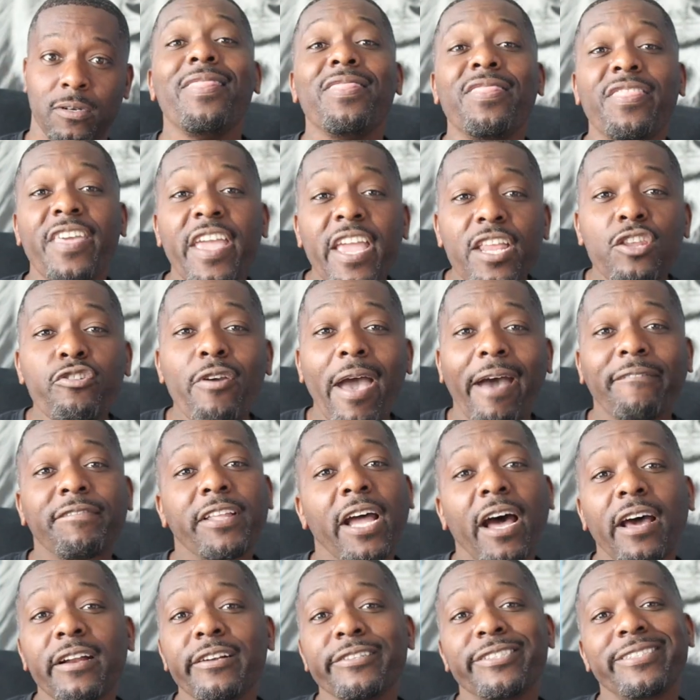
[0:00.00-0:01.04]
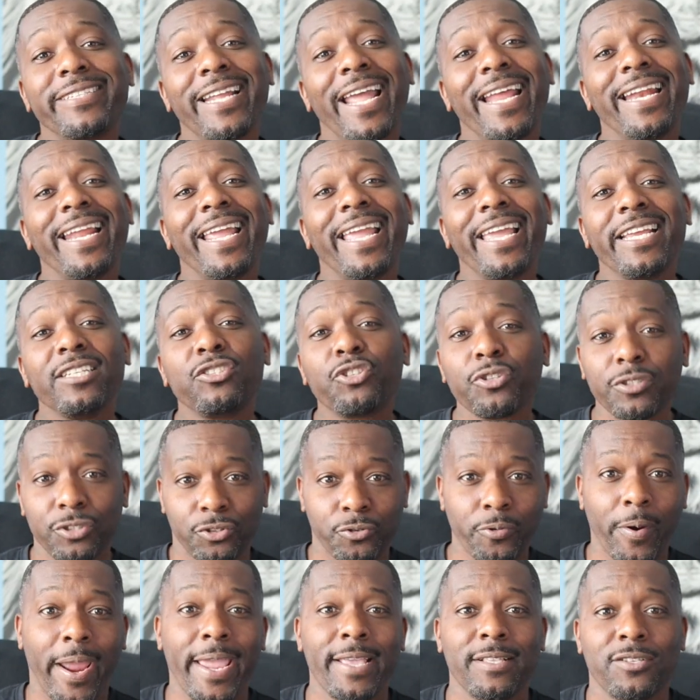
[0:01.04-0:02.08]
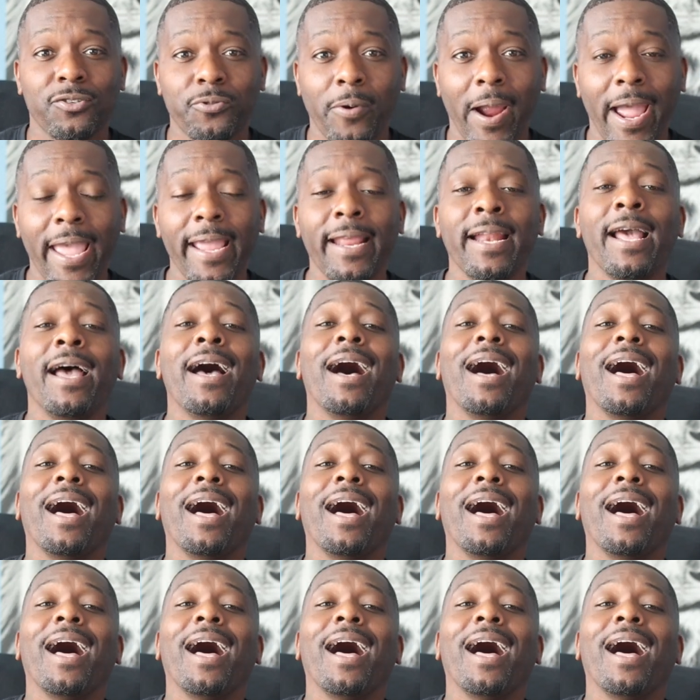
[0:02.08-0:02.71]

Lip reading: Then you have to understand interest rates, right?